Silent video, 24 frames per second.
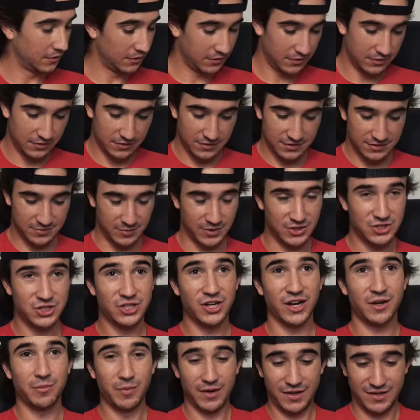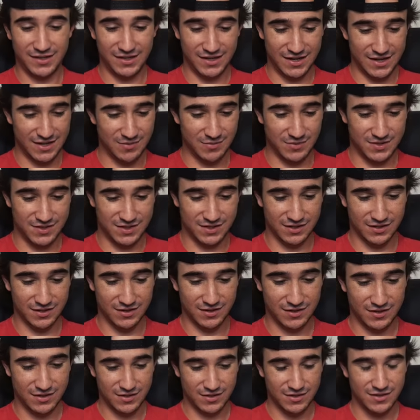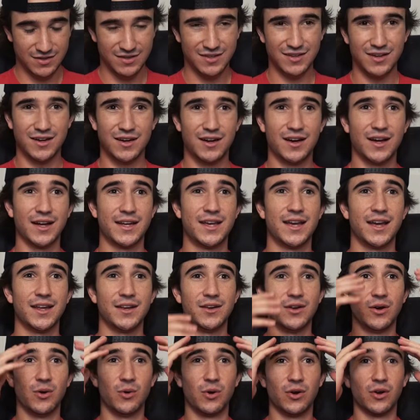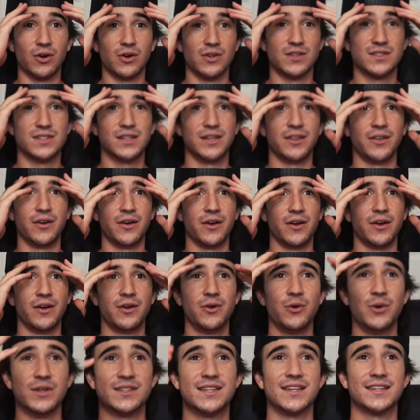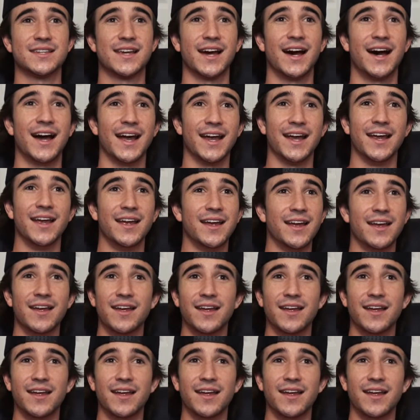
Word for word: Let me check my D Ms. Oh, I get no girls either. Who is this guy?